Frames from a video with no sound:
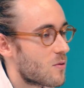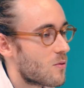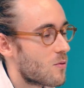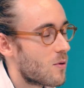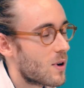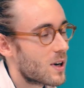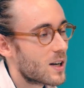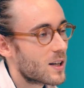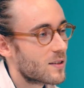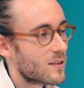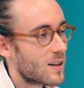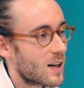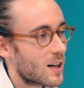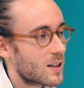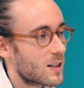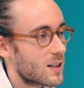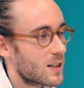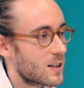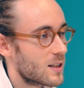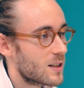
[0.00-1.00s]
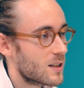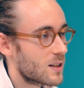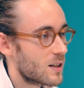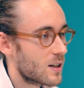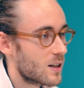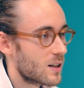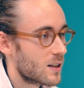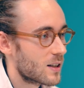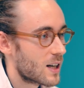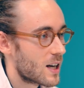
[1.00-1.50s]
What exactly
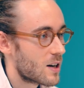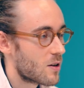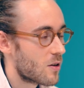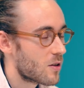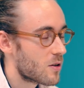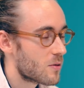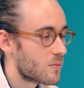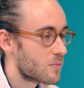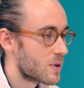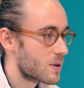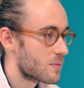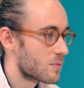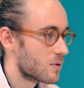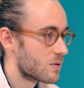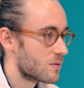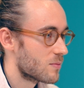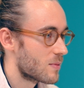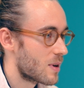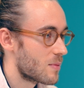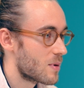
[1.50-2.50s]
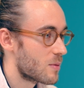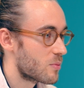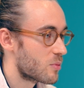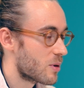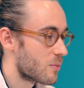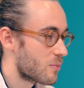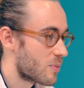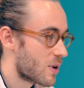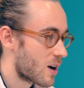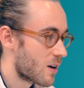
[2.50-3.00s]
can other people maybe
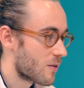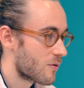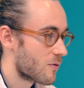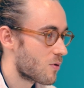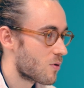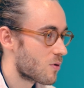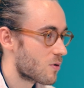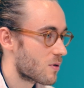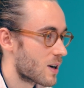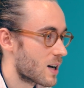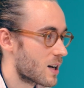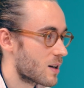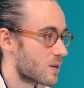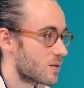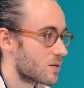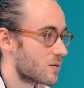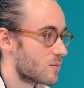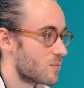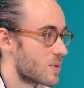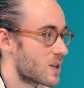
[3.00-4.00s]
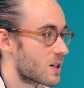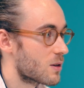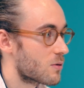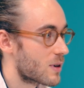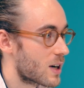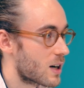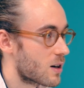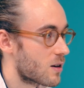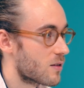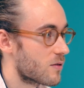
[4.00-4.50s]
prepare for and be
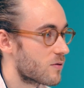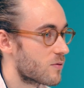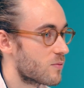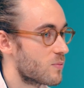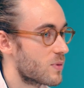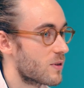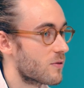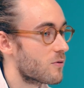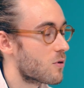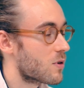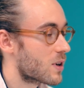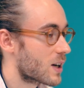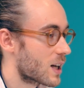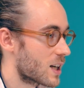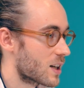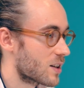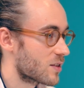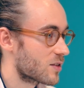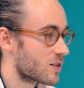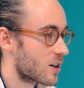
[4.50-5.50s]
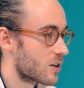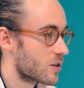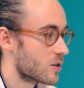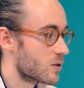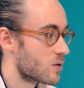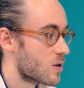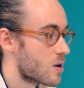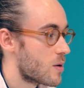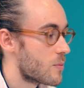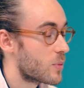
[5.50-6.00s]
aware of before getting
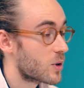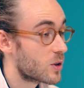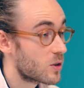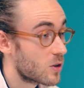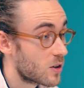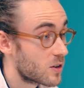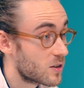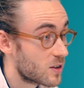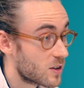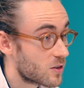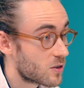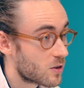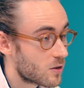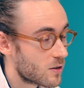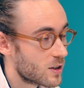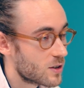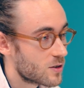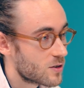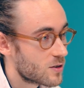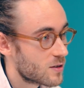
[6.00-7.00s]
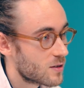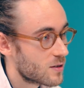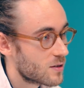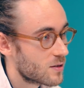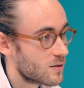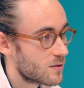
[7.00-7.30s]
started, but not discouraged?